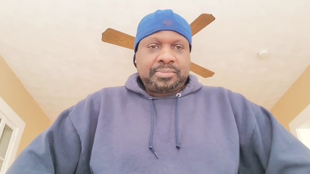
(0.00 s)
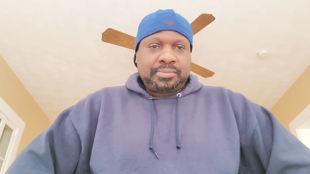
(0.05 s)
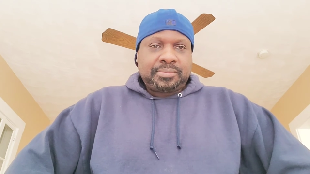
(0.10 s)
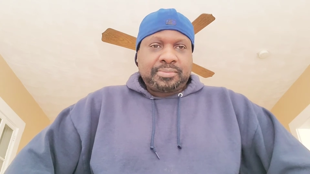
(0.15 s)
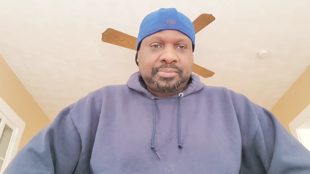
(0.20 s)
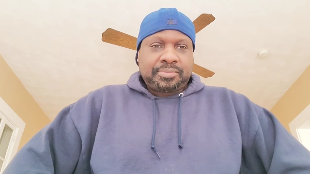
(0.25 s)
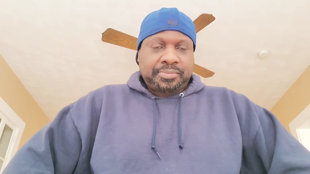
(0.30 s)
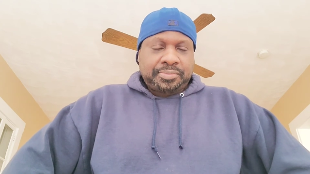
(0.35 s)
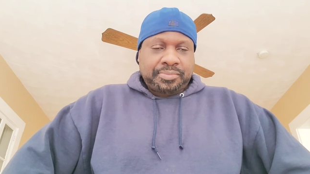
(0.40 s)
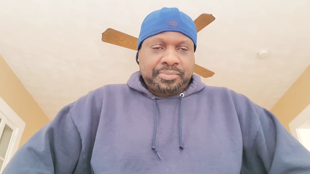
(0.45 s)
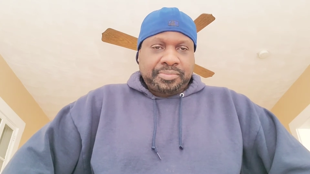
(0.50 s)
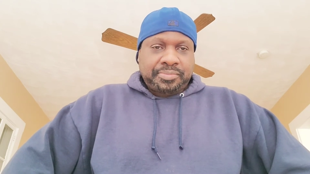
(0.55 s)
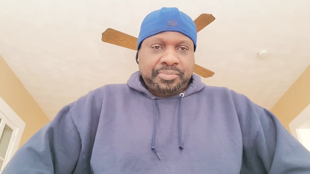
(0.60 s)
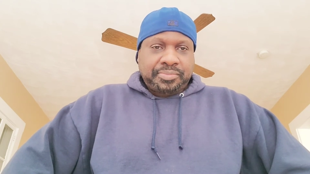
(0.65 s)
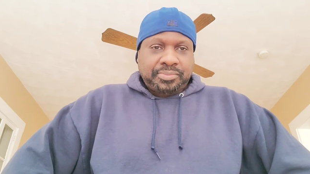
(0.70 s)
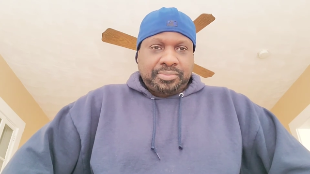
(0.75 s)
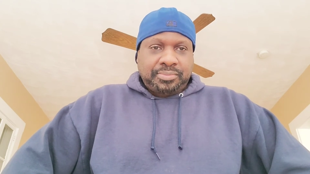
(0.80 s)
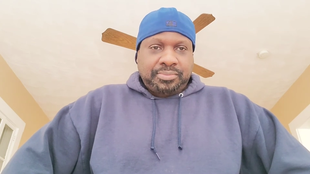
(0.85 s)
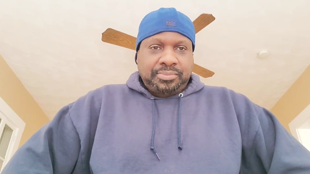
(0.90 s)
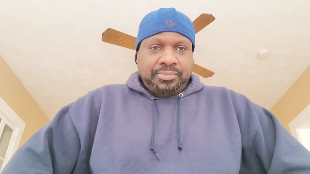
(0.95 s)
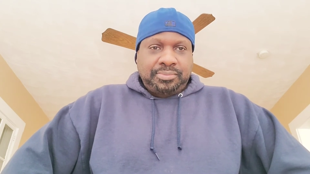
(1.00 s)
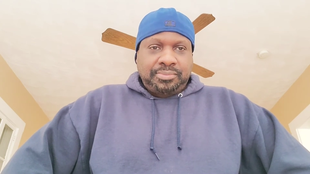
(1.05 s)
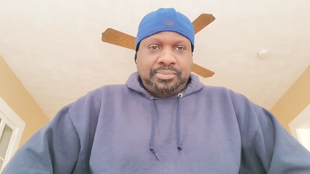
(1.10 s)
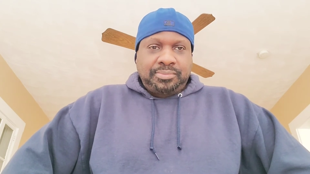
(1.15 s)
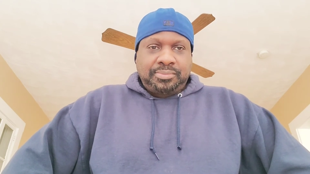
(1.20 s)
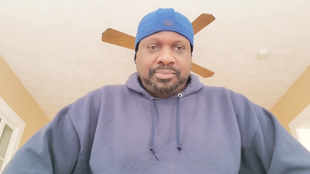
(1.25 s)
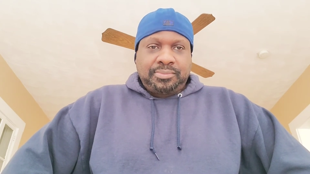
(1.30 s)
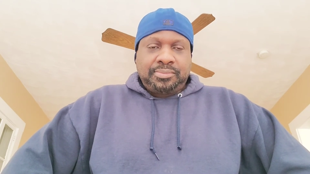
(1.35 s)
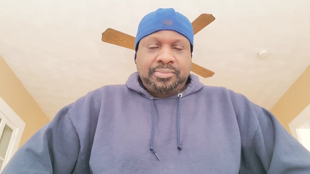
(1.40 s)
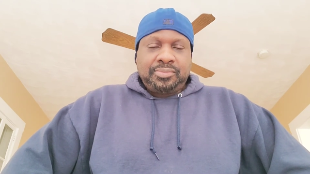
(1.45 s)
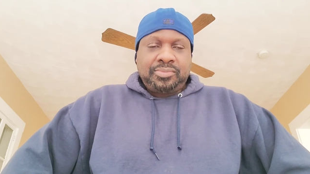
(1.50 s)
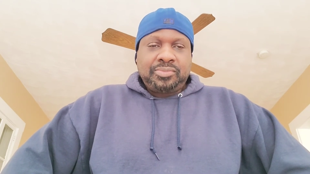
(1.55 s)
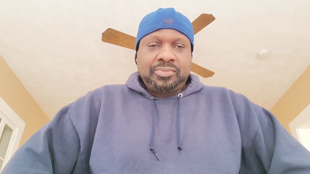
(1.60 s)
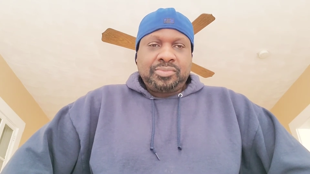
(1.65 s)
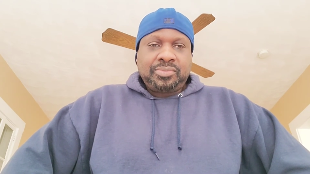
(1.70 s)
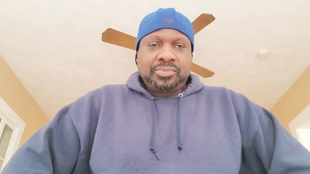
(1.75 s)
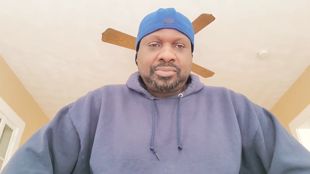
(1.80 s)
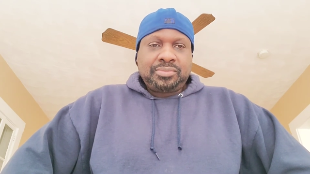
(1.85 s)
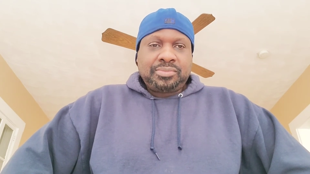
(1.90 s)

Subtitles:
(no one is talking)